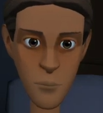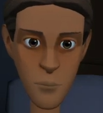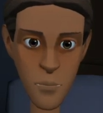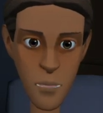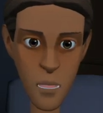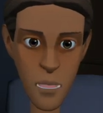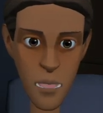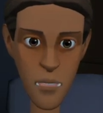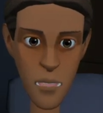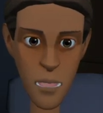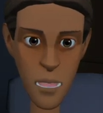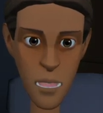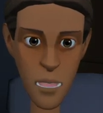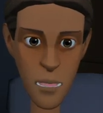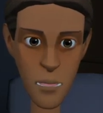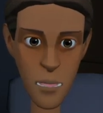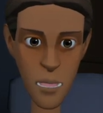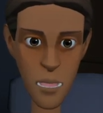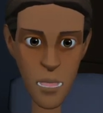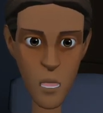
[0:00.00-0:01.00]

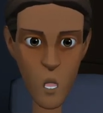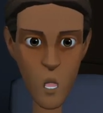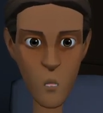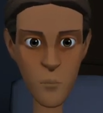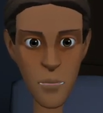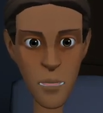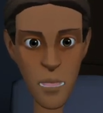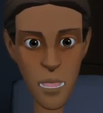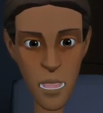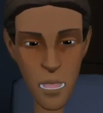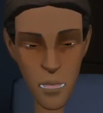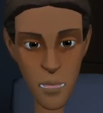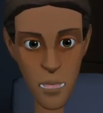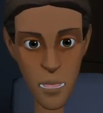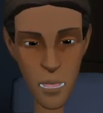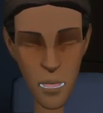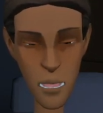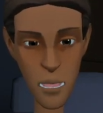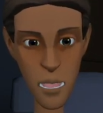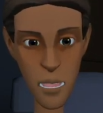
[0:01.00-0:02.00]
Certificates issued by
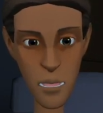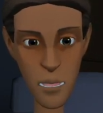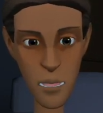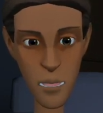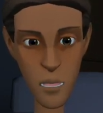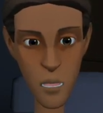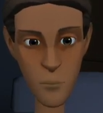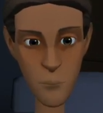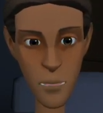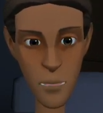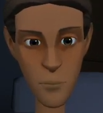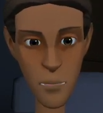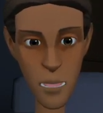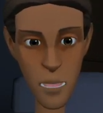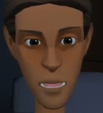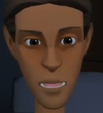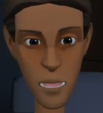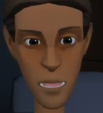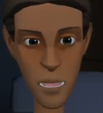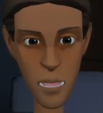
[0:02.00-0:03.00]
industry standard
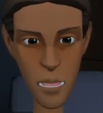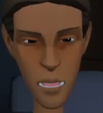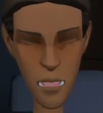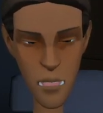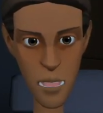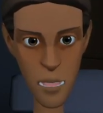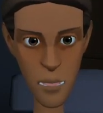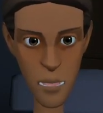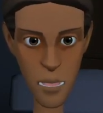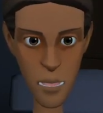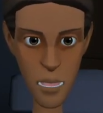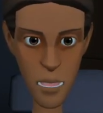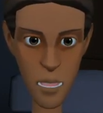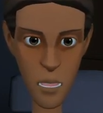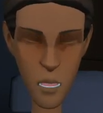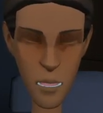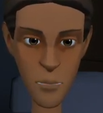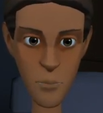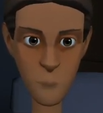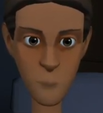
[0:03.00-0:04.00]
public key
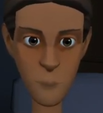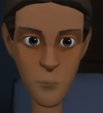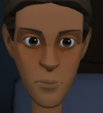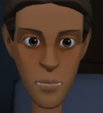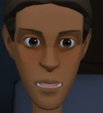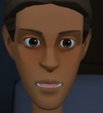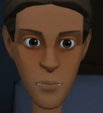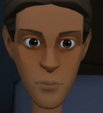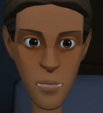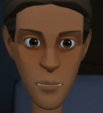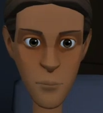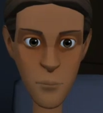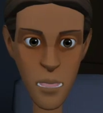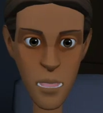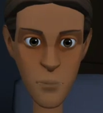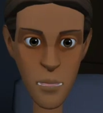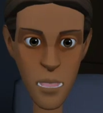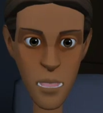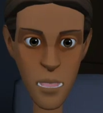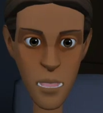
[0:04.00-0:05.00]
infrastructure, key
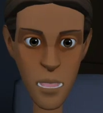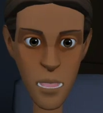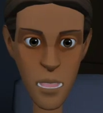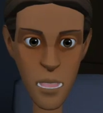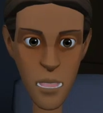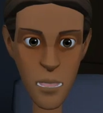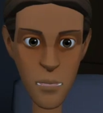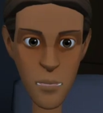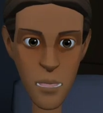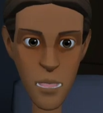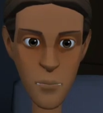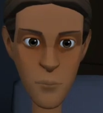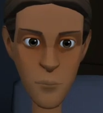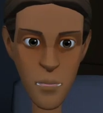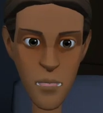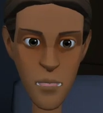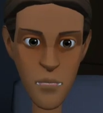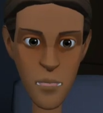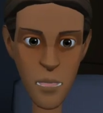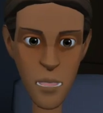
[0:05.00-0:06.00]
implementations
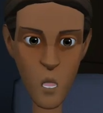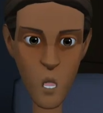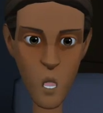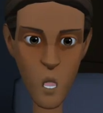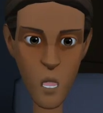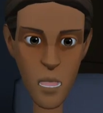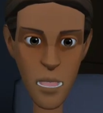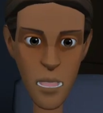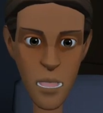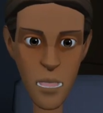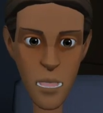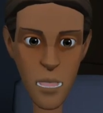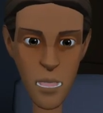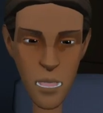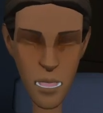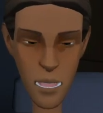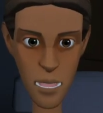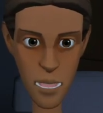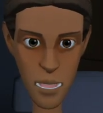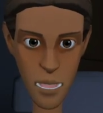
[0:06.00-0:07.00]
help provide
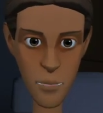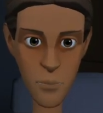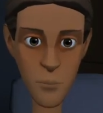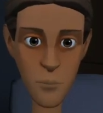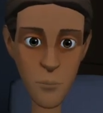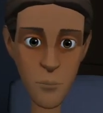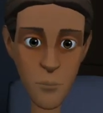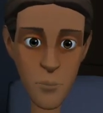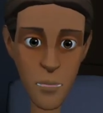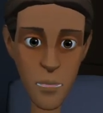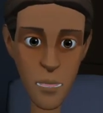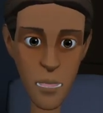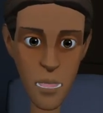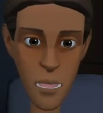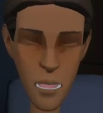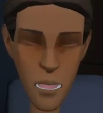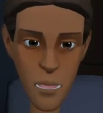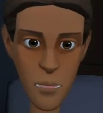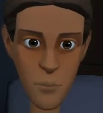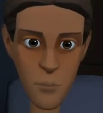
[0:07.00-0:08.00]
authentication,
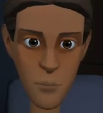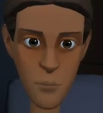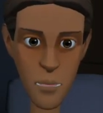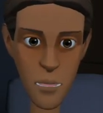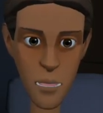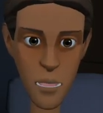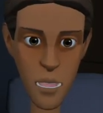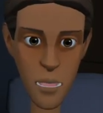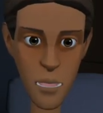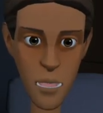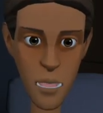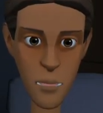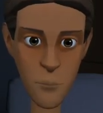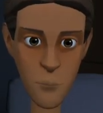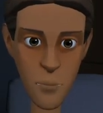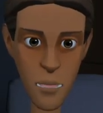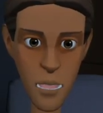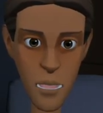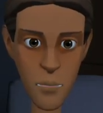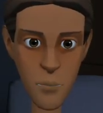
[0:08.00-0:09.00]
signing, and
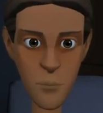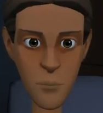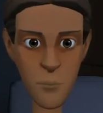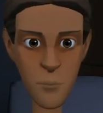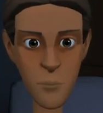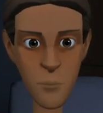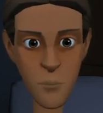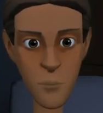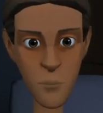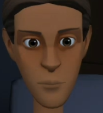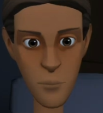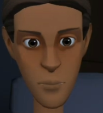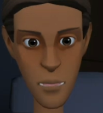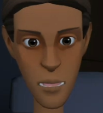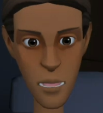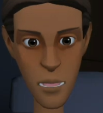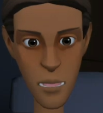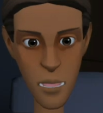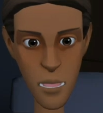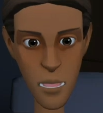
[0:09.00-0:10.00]
encryption. The
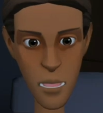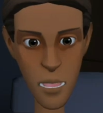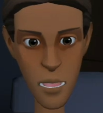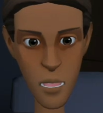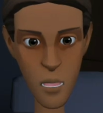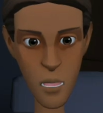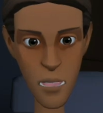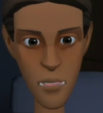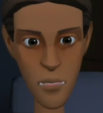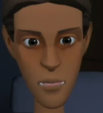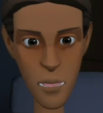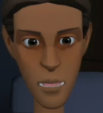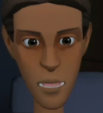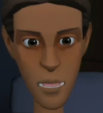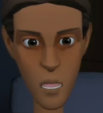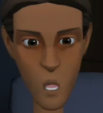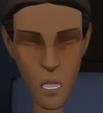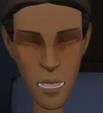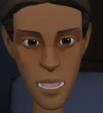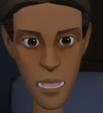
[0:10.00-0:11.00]
next layer of
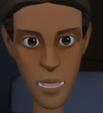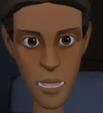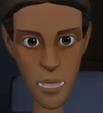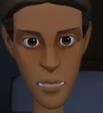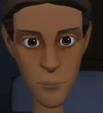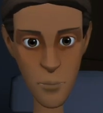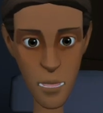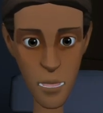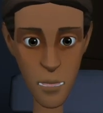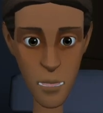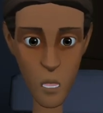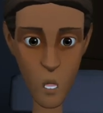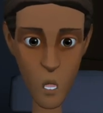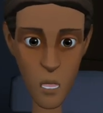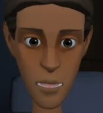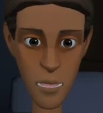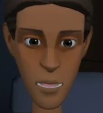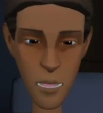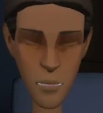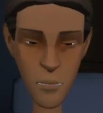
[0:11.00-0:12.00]
security is based
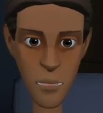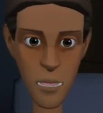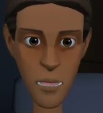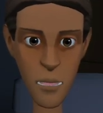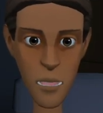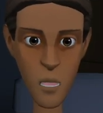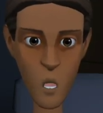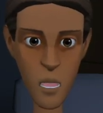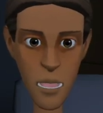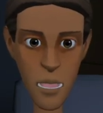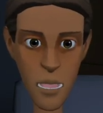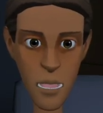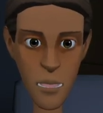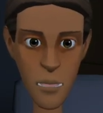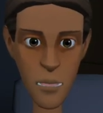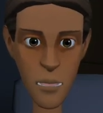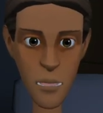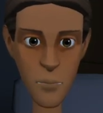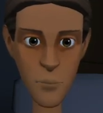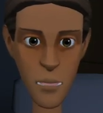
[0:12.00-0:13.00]
on access to the
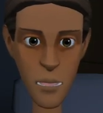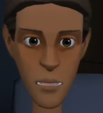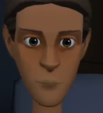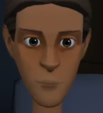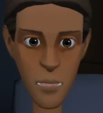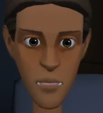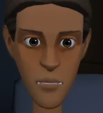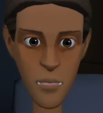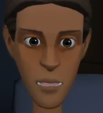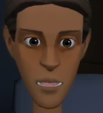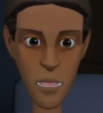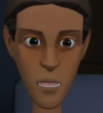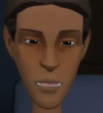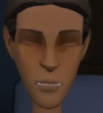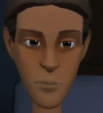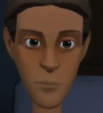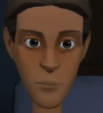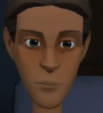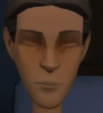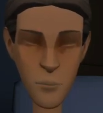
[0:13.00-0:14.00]
SMS
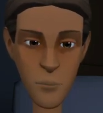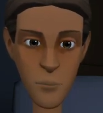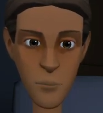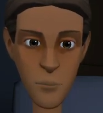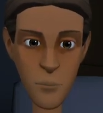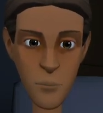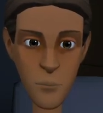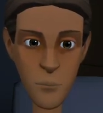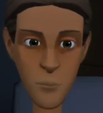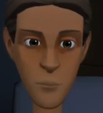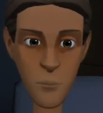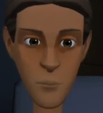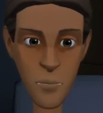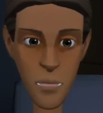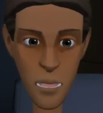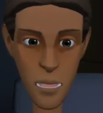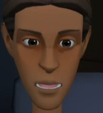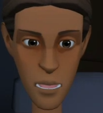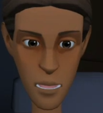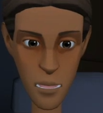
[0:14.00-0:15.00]
provider.
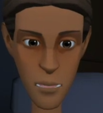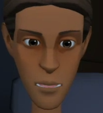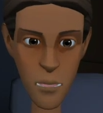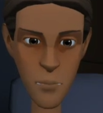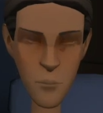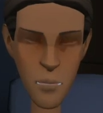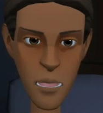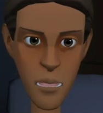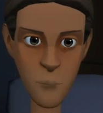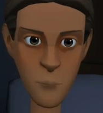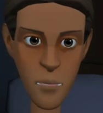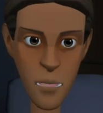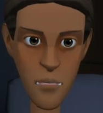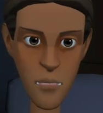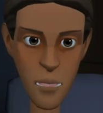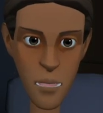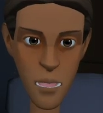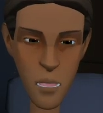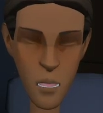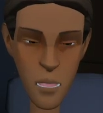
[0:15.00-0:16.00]
The SMS
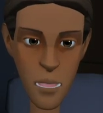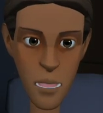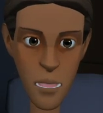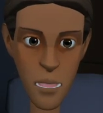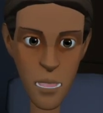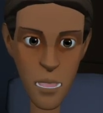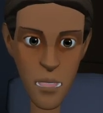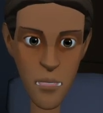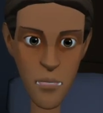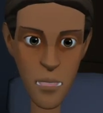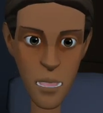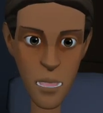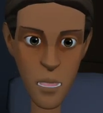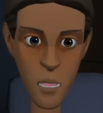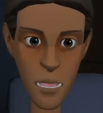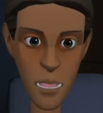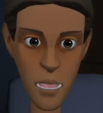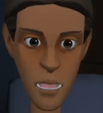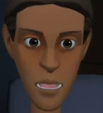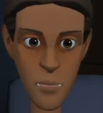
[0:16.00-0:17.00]
provider is a
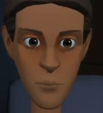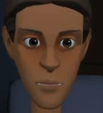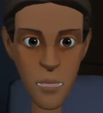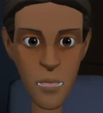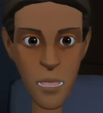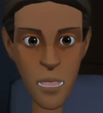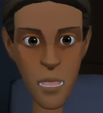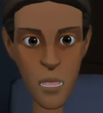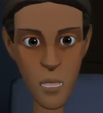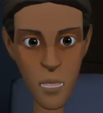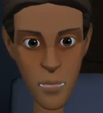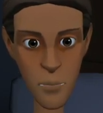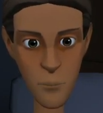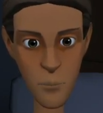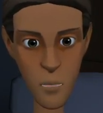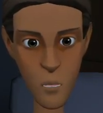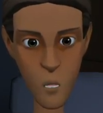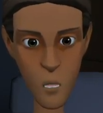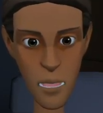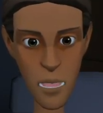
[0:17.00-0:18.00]
Configuration Manager
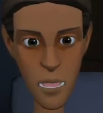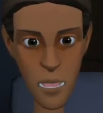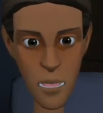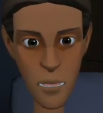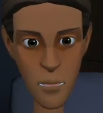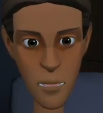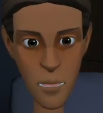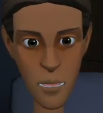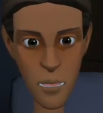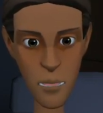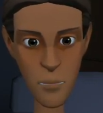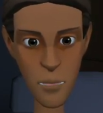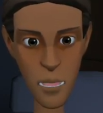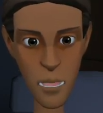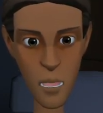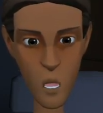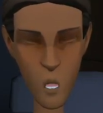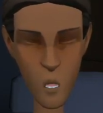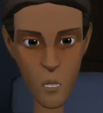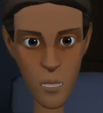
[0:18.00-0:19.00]
component that
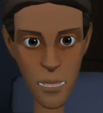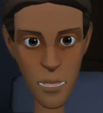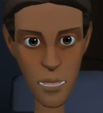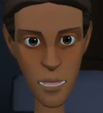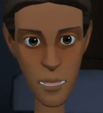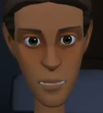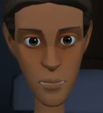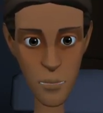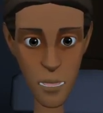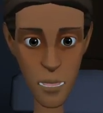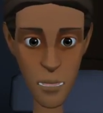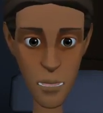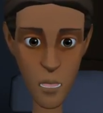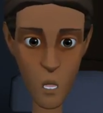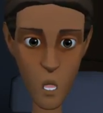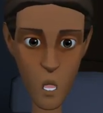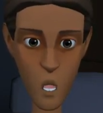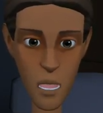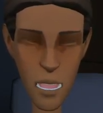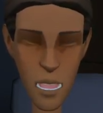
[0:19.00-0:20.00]
grants a user access
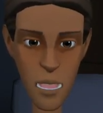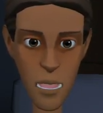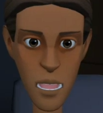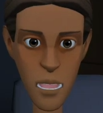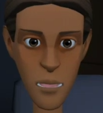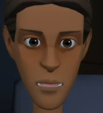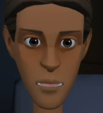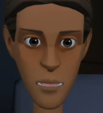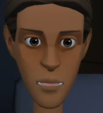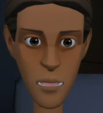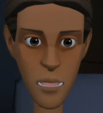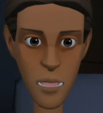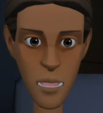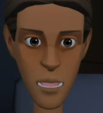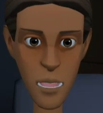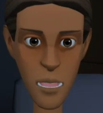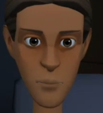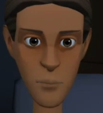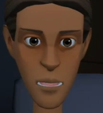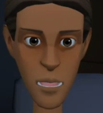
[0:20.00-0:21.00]
to query the site
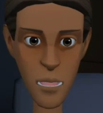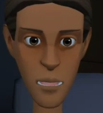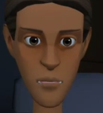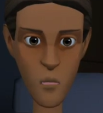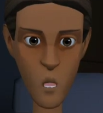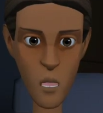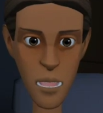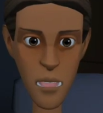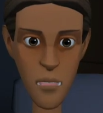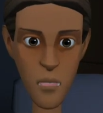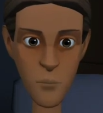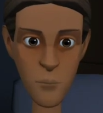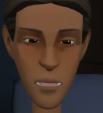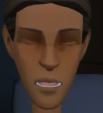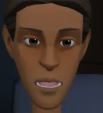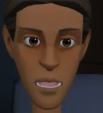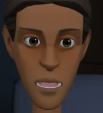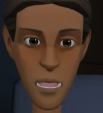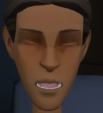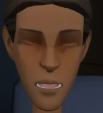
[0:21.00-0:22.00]
database for
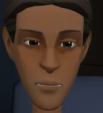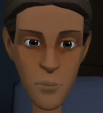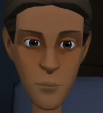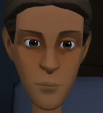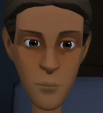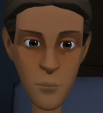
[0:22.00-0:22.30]
information.